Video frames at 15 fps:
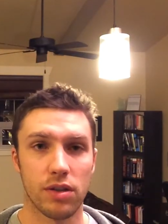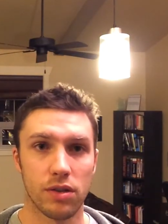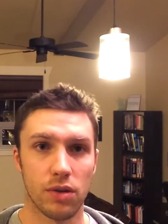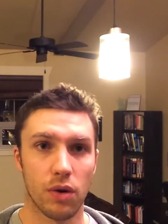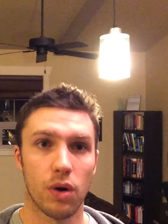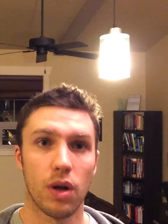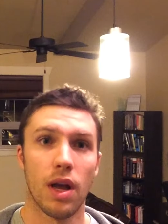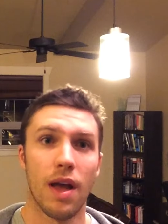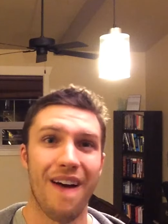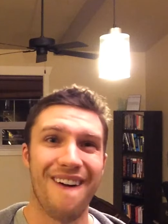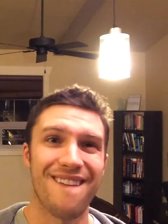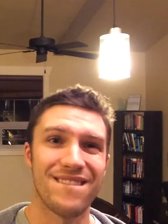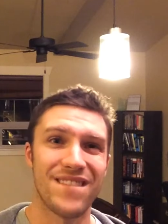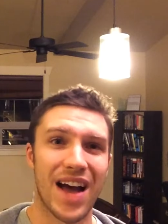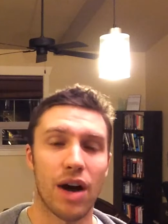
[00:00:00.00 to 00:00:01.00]
So
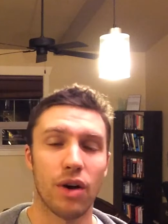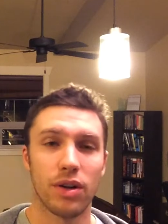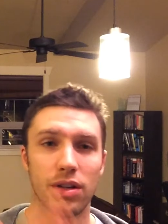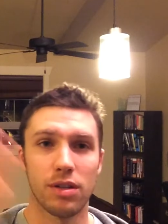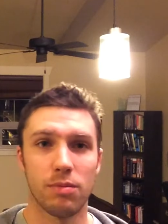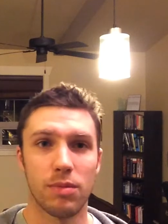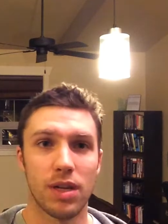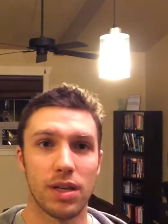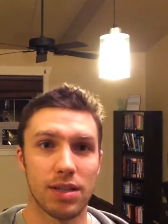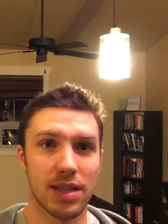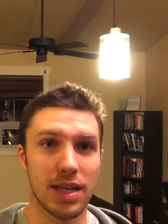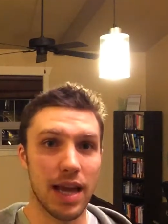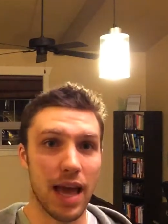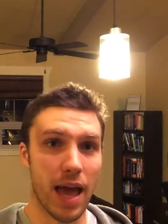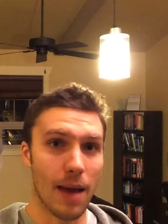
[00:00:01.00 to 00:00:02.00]
valgus means
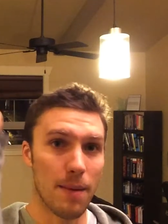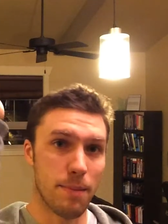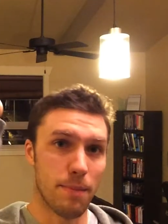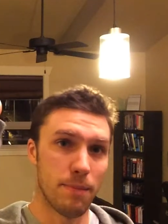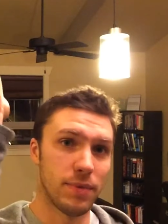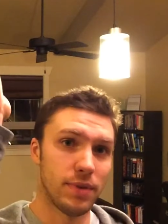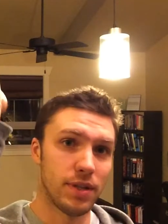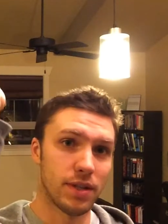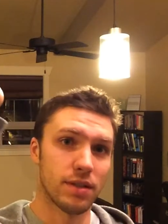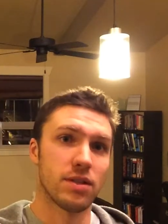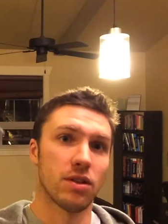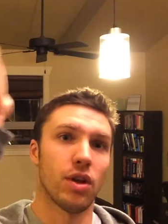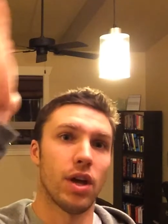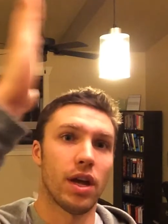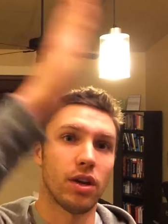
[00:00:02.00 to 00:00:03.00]
the
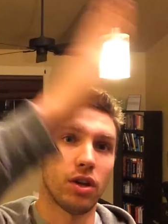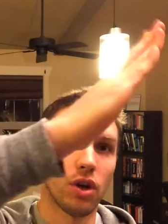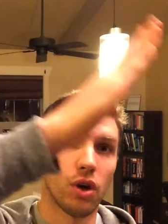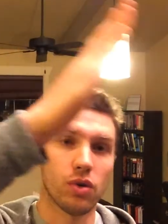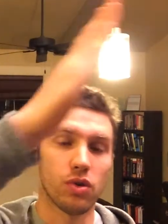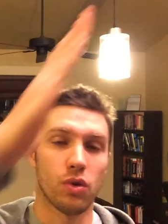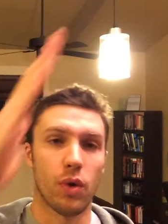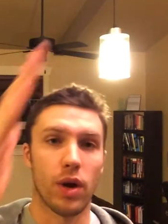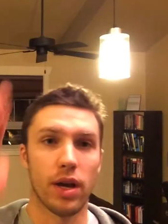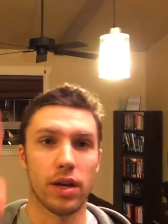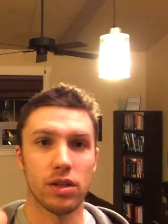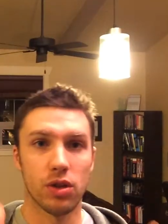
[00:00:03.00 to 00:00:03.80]
distal end goes away.